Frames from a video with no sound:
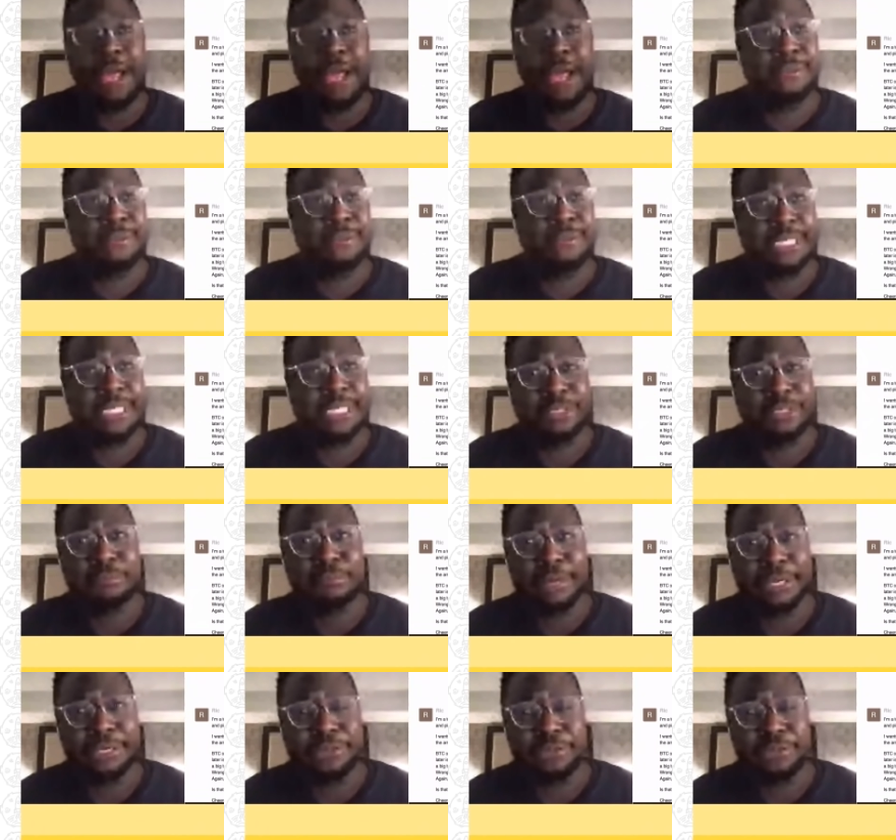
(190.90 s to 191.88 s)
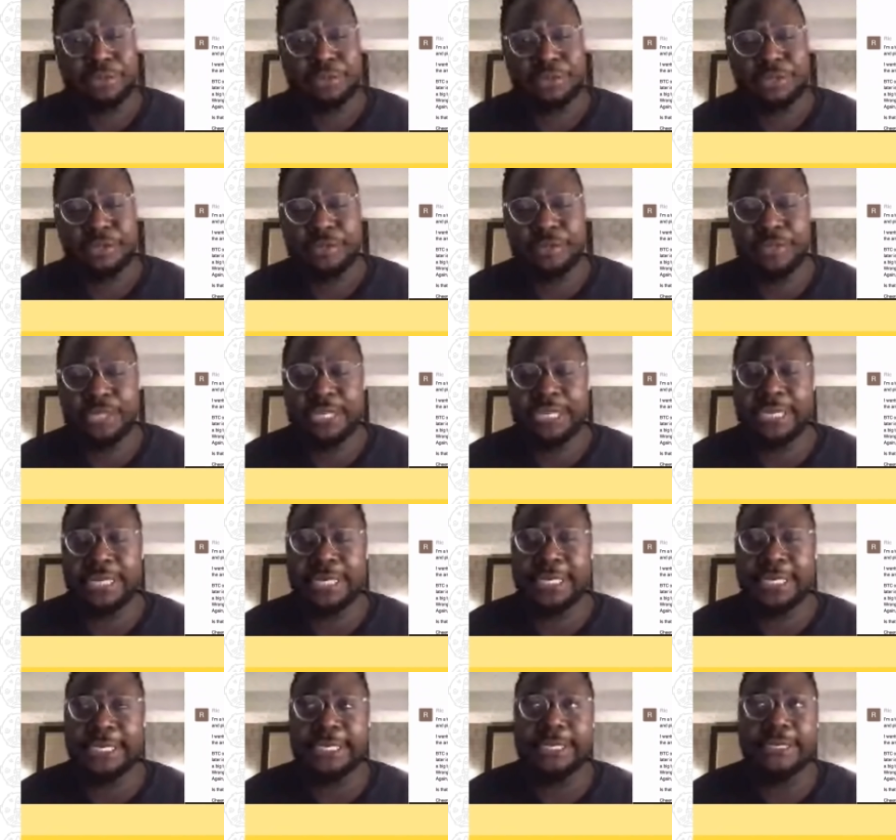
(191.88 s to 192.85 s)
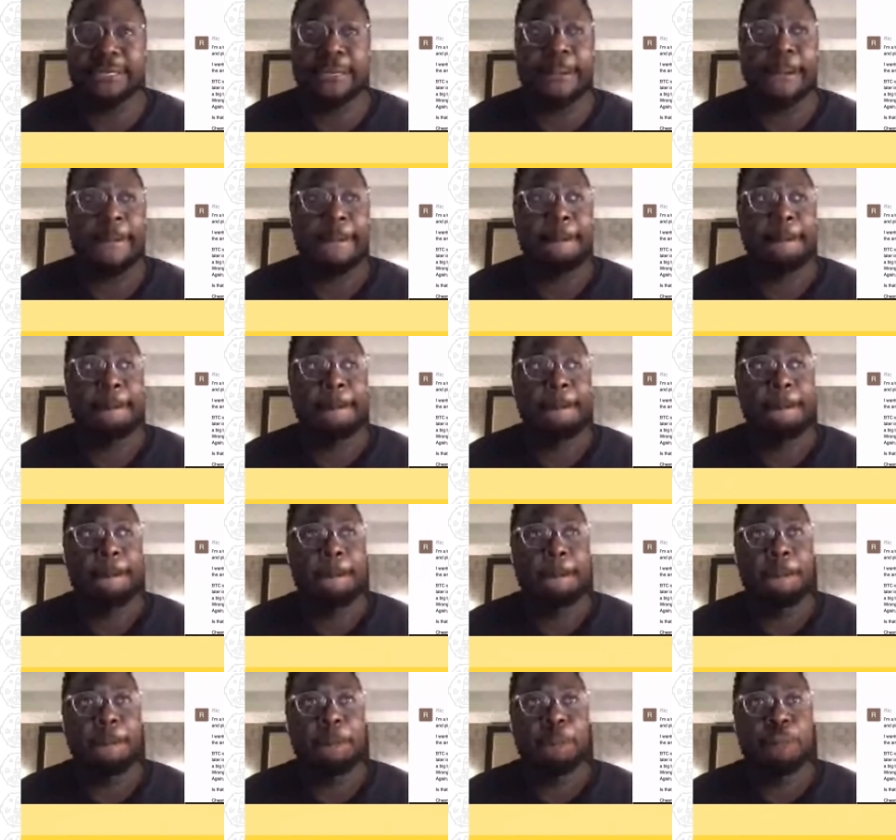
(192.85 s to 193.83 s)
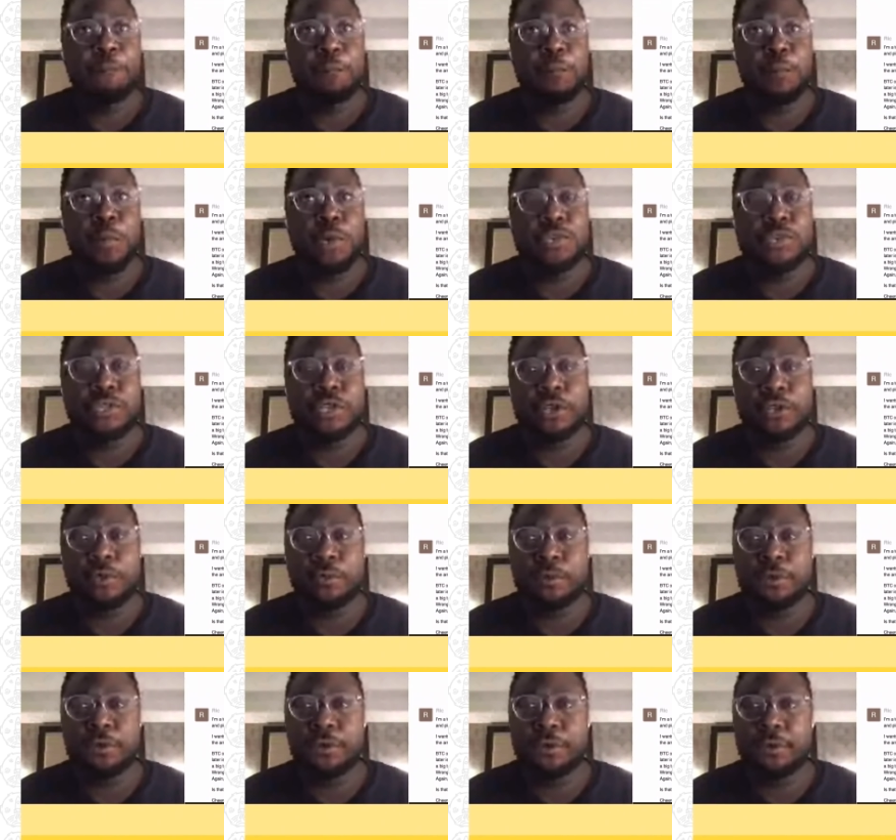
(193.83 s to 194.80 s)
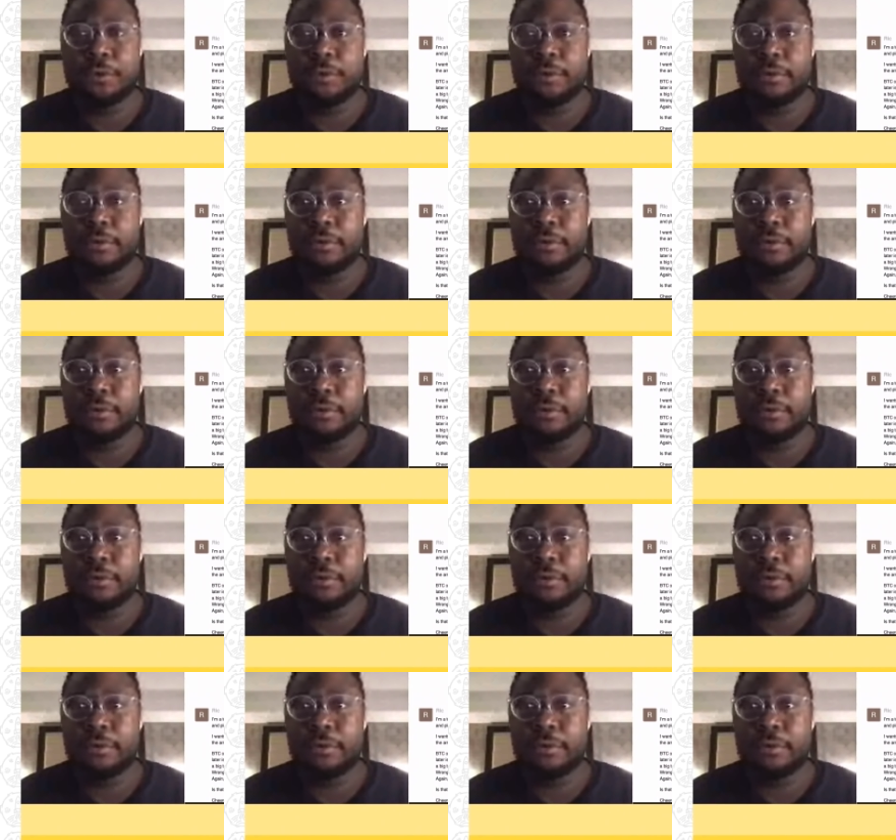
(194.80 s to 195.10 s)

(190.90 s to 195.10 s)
I was looking into Bison Trails and what's the other one?